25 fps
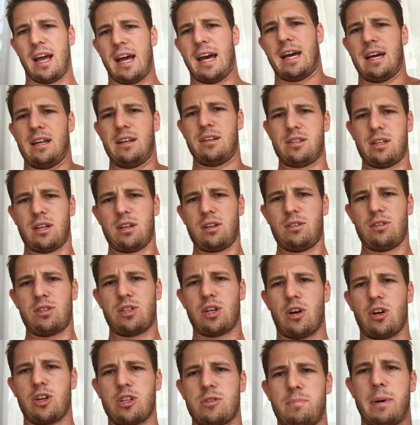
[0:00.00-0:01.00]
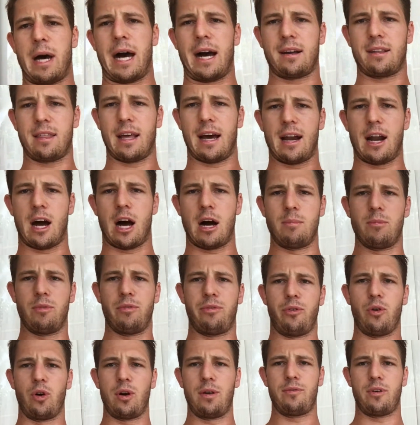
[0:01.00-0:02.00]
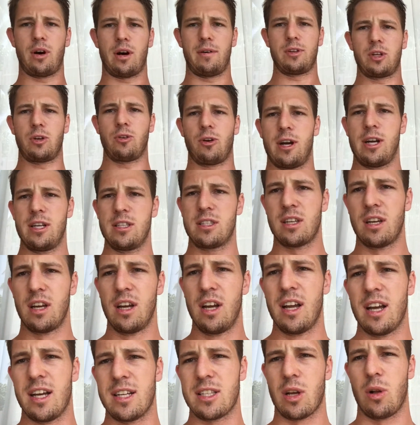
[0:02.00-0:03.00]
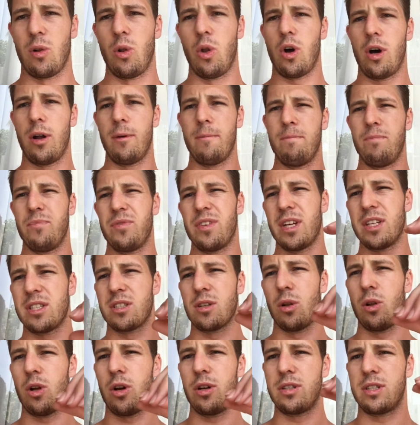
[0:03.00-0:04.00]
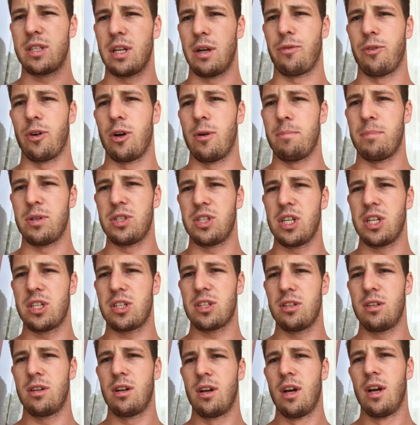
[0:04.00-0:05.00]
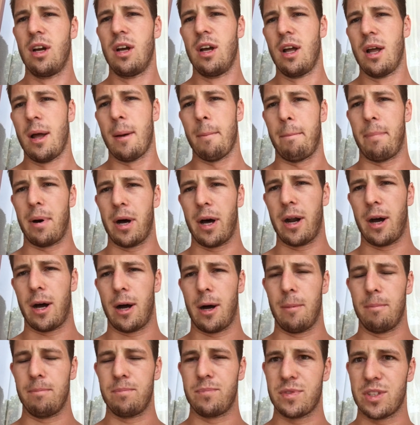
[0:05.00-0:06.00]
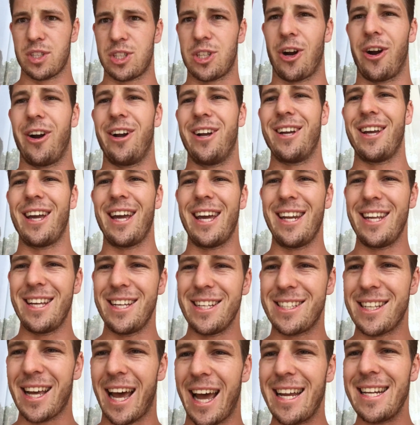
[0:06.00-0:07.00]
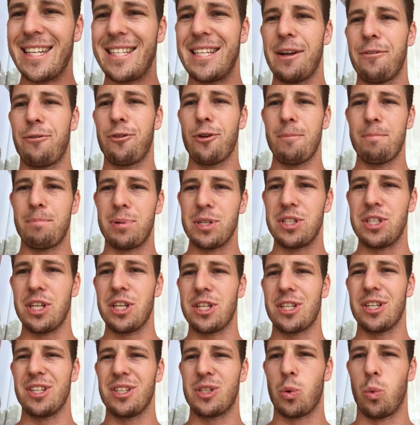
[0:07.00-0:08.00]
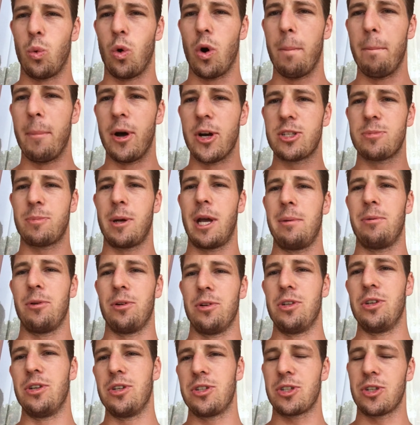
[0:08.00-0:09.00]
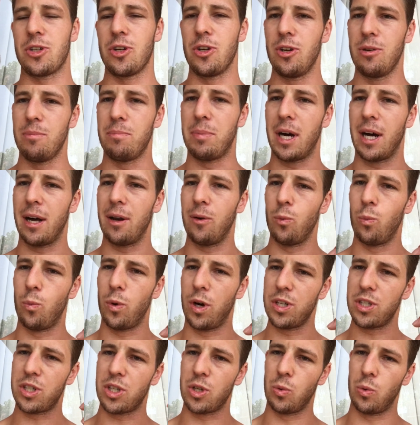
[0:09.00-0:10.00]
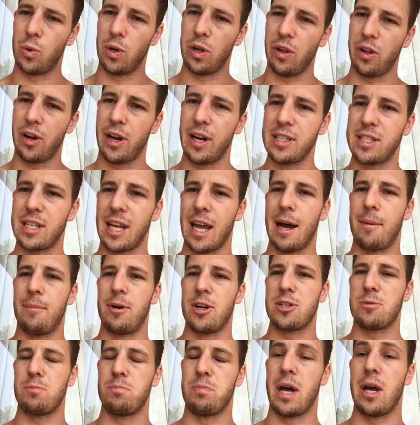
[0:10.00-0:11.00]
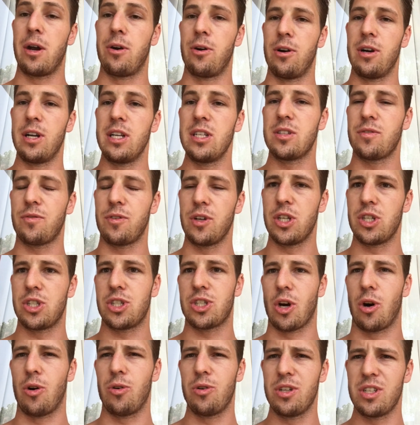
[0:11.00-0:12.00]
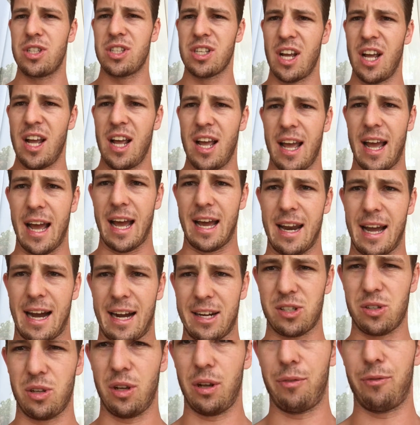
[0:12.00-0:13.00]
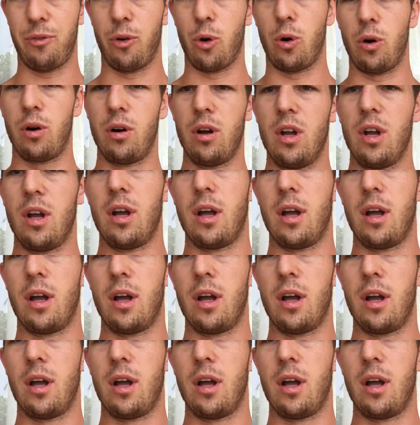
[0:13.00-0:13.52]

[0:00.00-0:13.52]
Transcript: and shoulders back, that arm at 45 degrees. It's a lot different position, but it is a different position to what most people are used to. But once you realize how much better it is for your shoulders and actually for